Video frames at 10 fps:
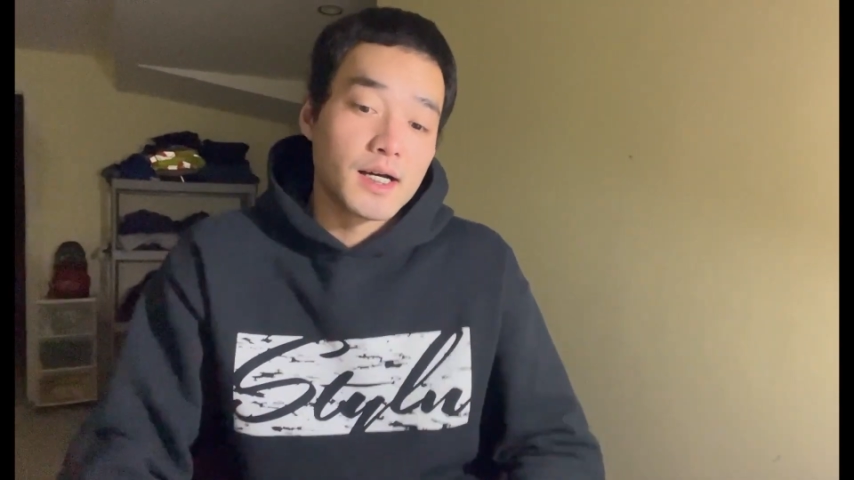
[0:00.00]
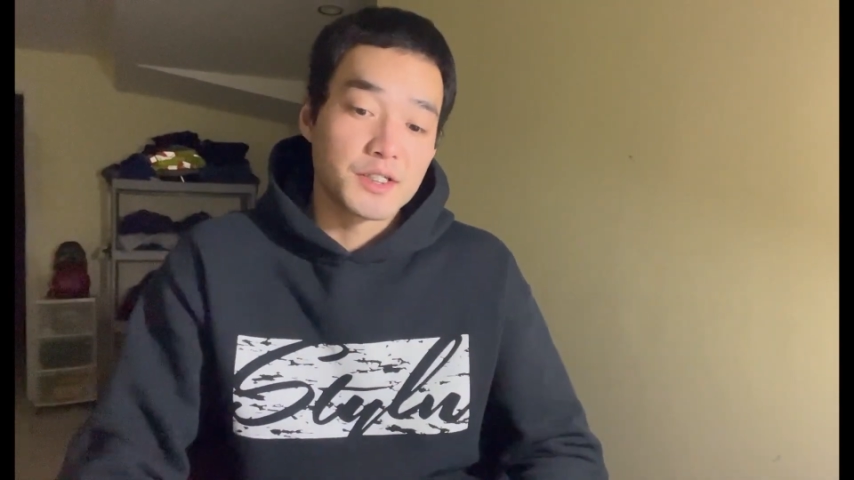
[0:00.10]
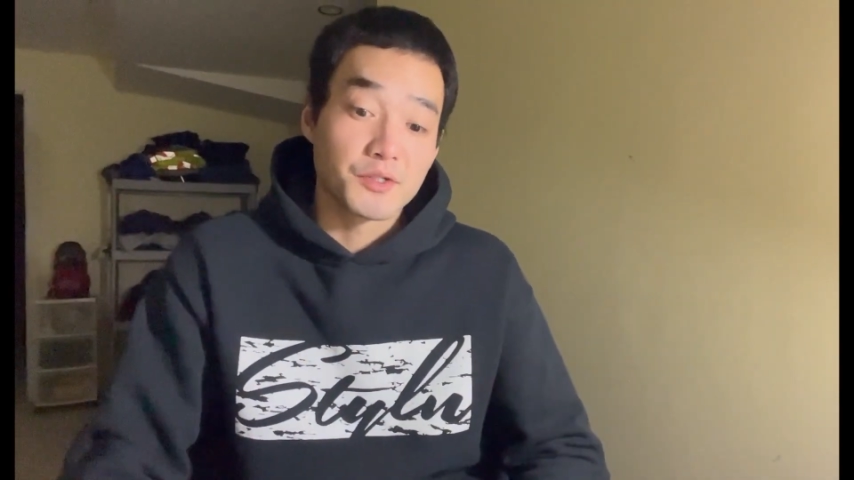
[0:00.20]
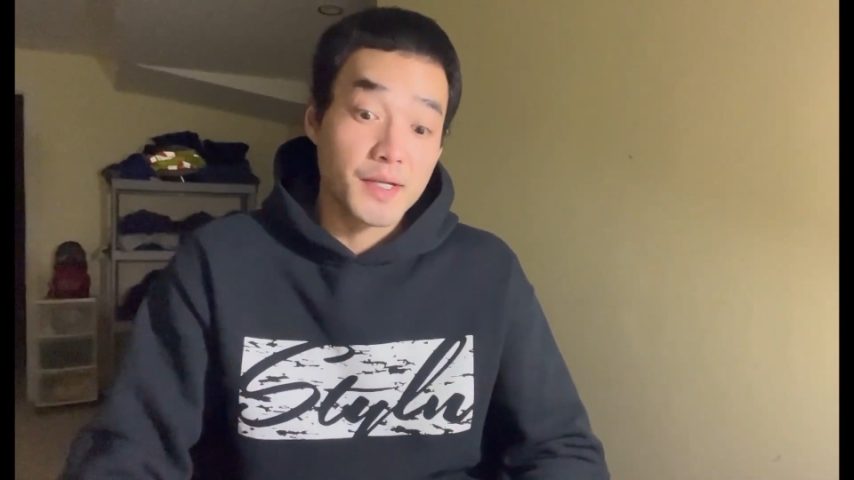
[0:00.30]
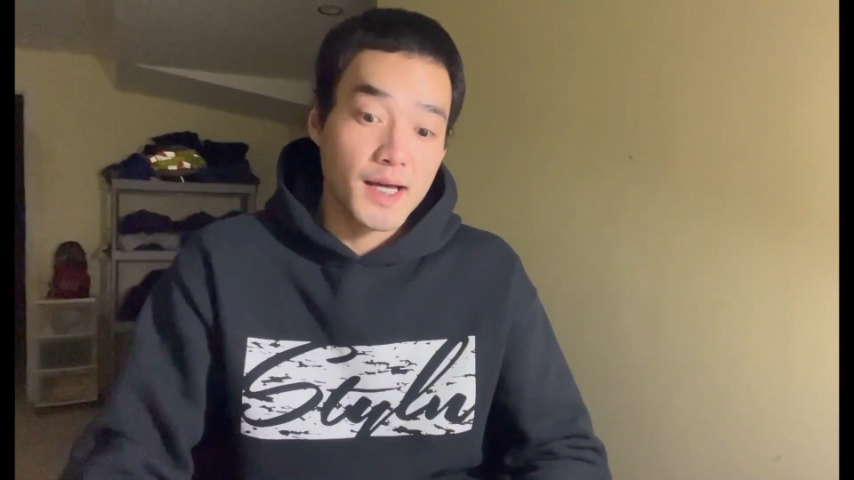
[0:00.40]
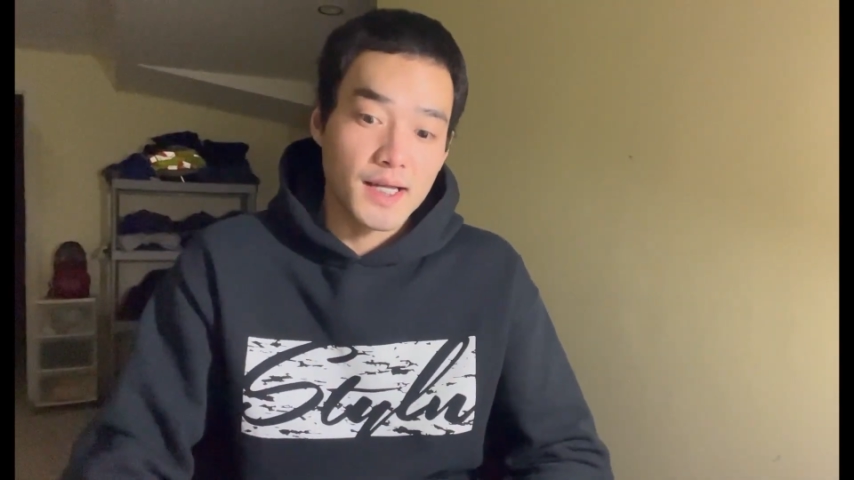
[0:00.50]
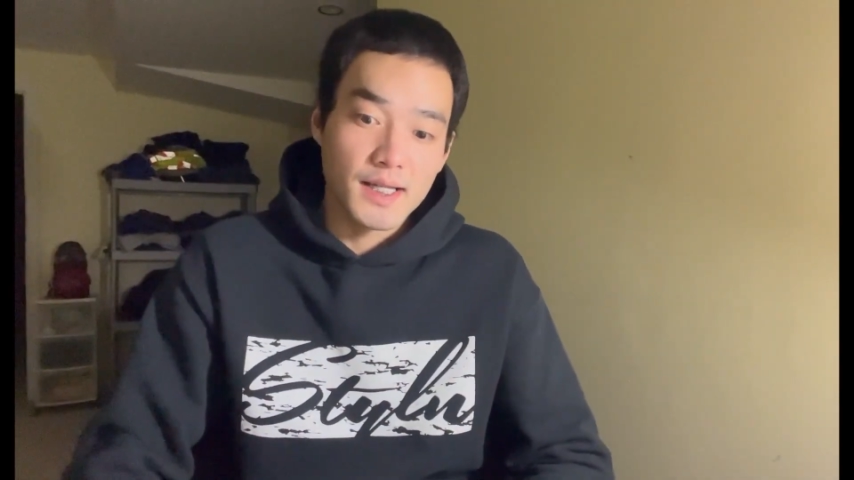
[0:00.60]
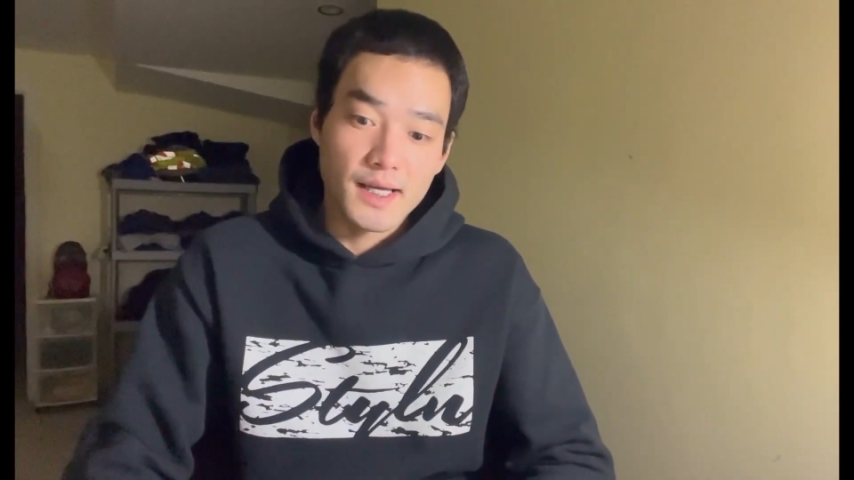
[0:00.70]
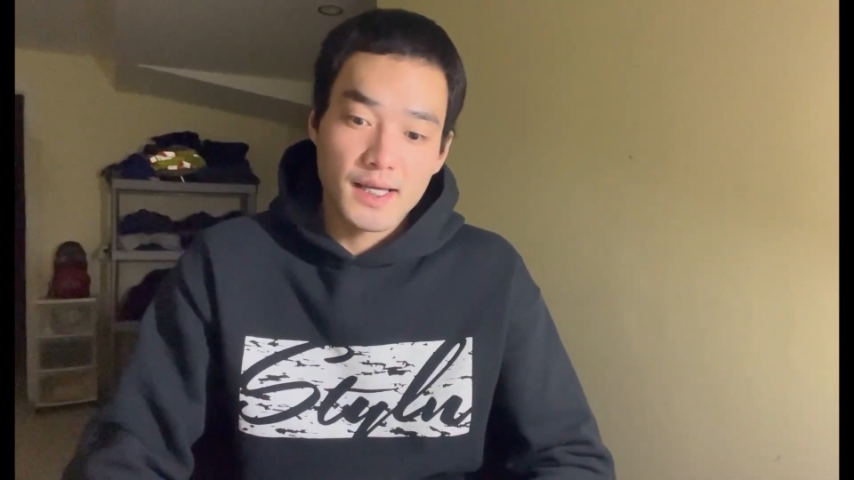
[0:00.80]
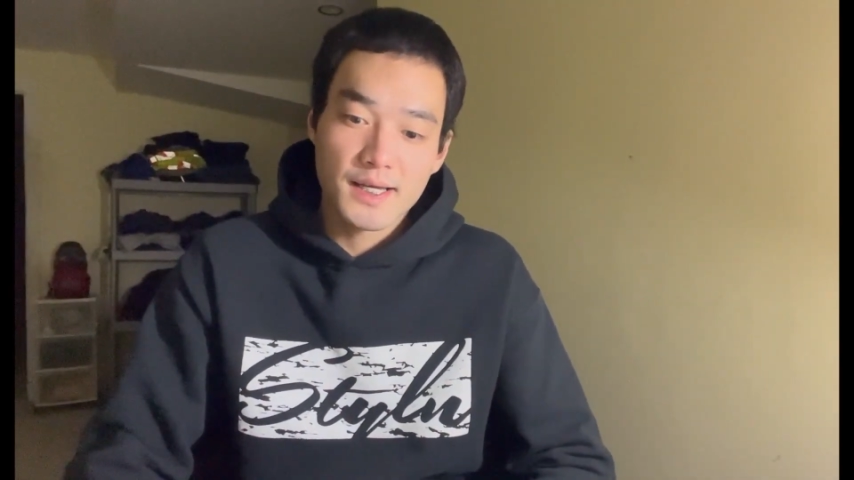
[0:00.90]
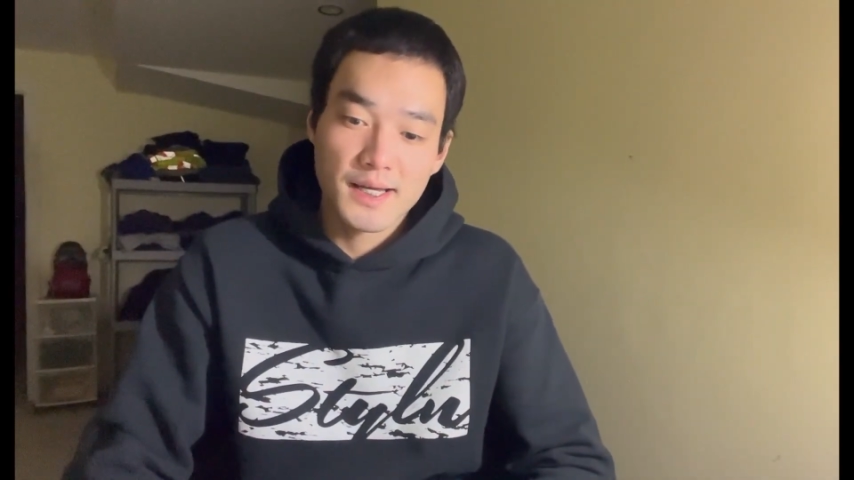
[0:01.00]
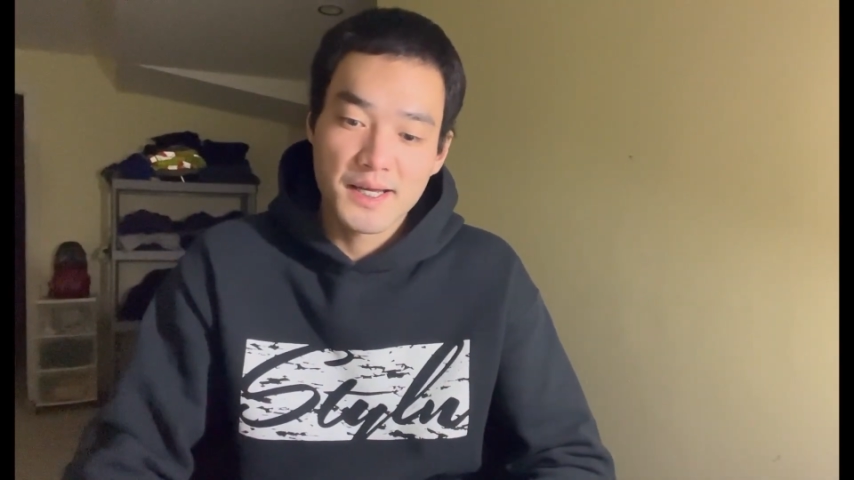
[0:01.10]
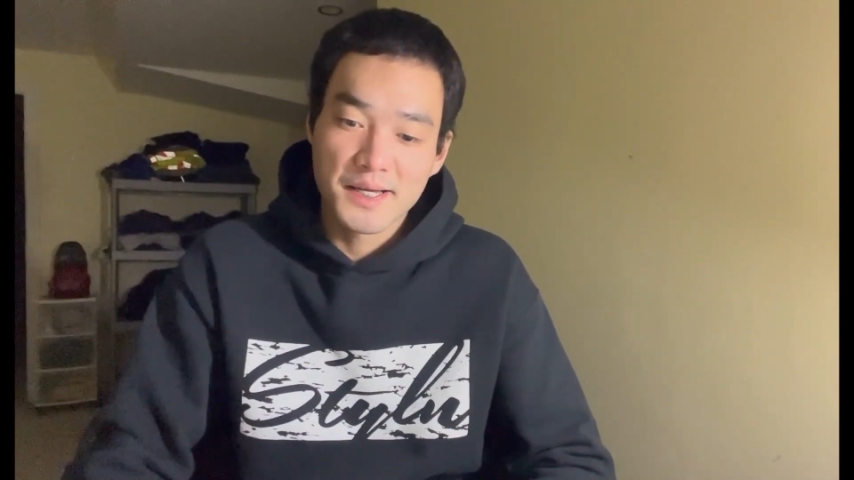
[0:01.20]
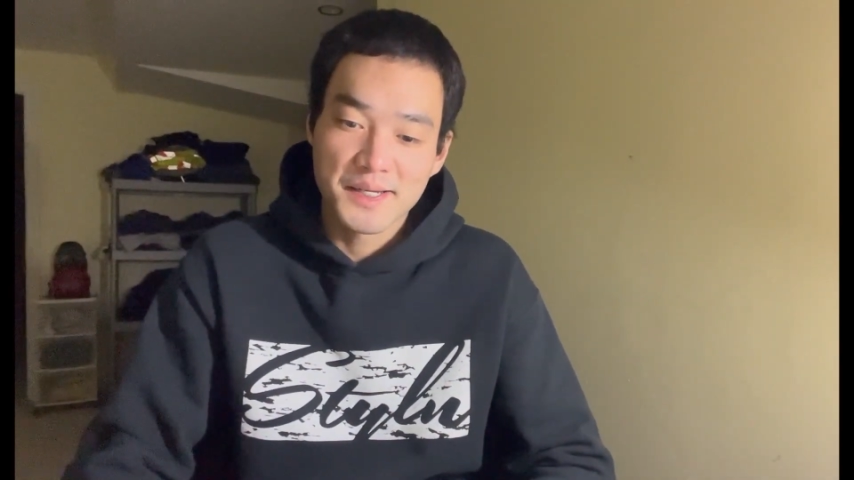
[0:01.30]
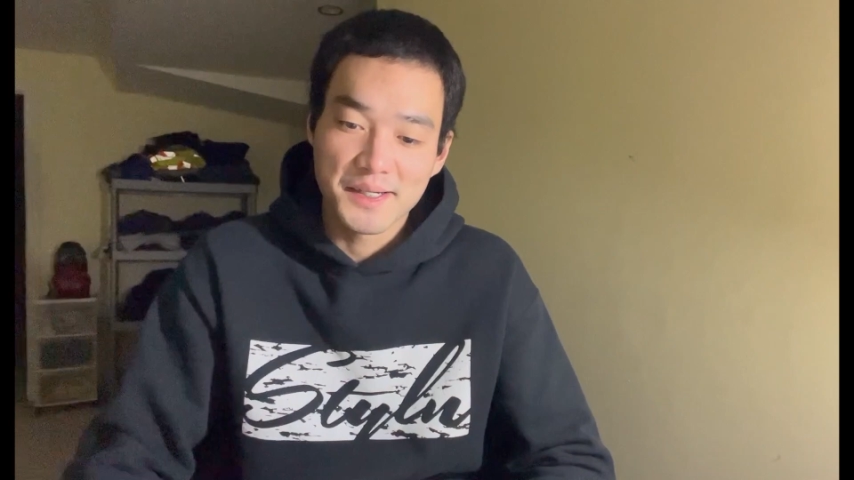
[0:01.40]
So yeah, like
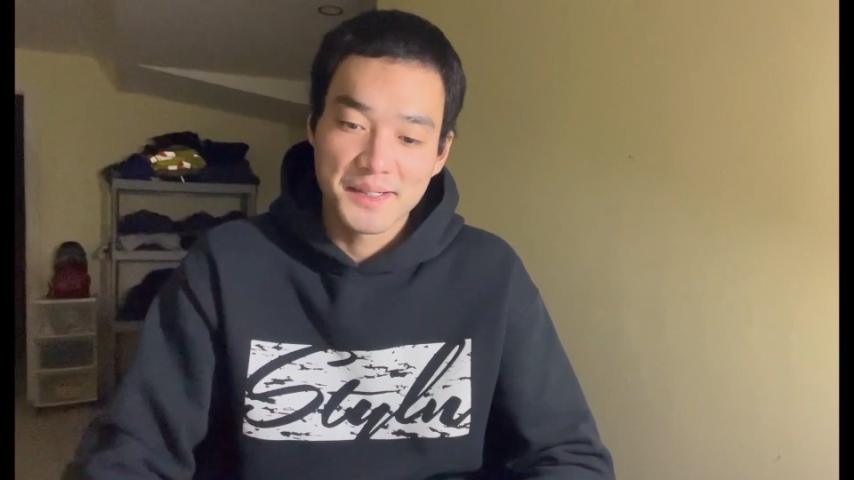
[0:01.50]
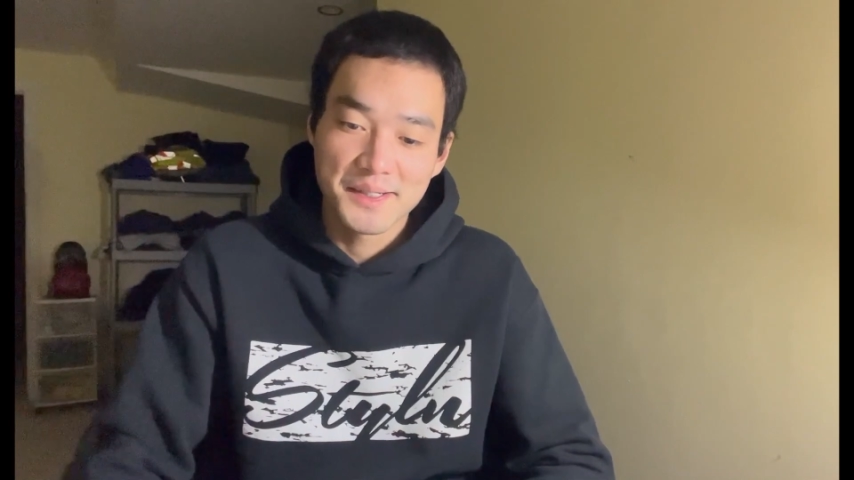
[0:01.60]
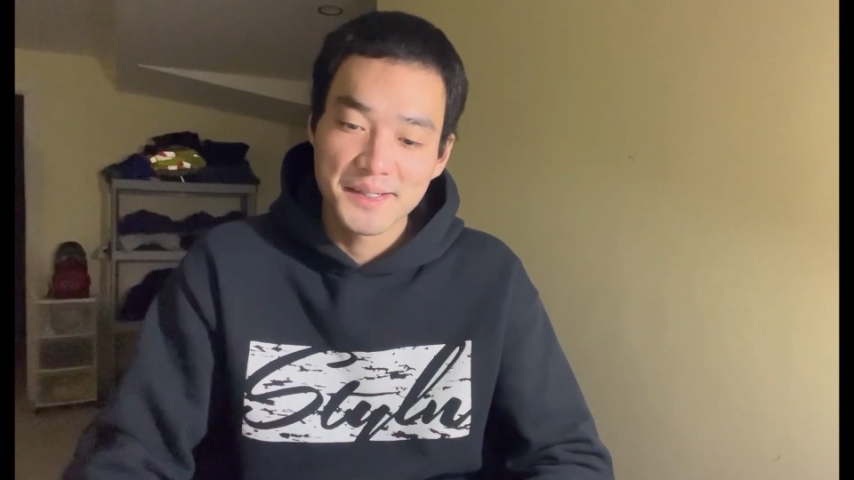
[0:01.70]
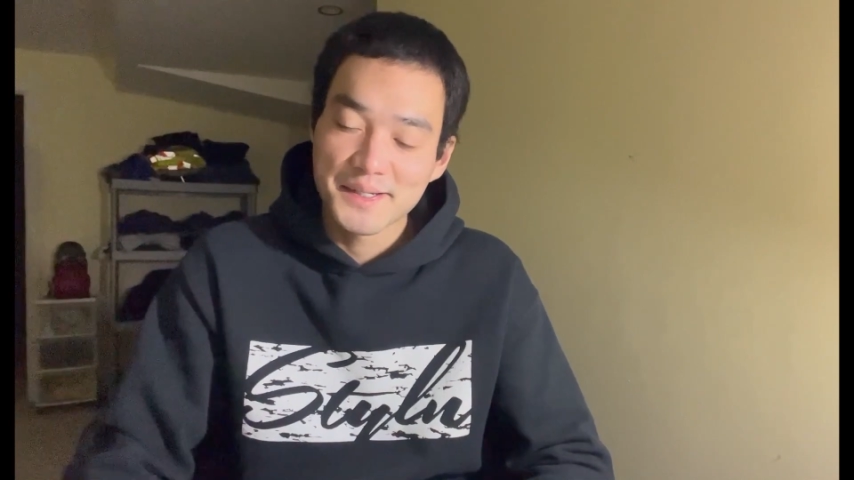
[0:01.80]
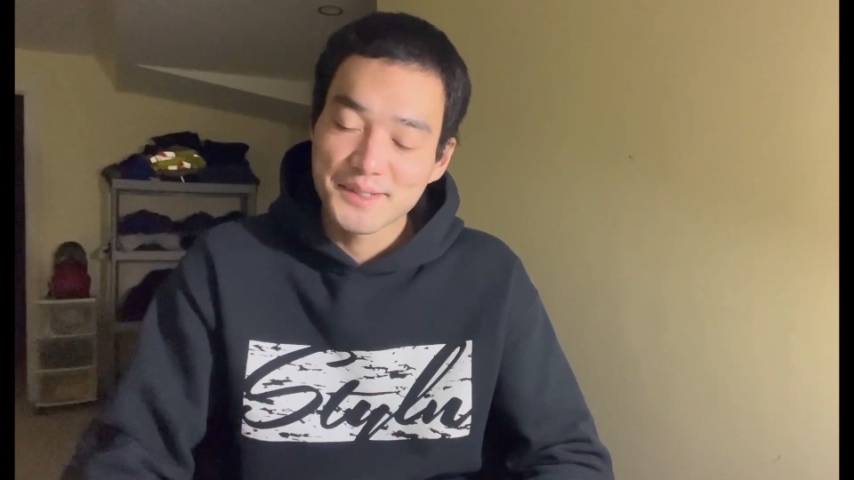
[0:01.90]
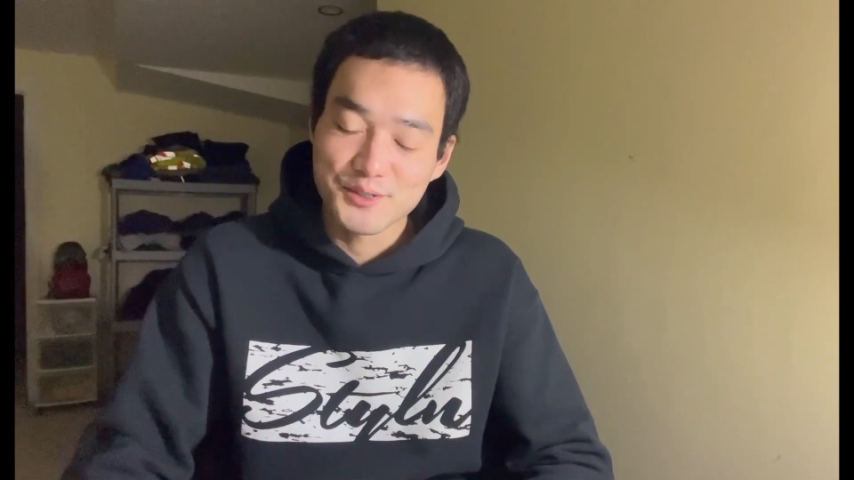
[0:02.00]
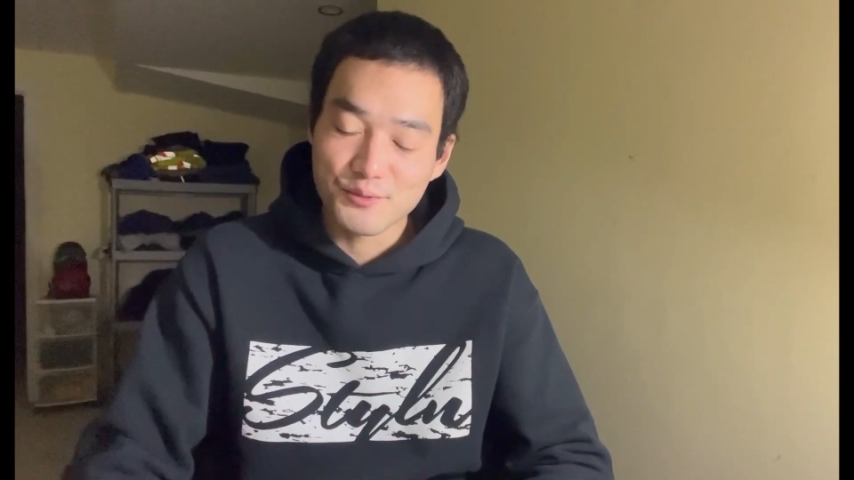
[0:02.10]
so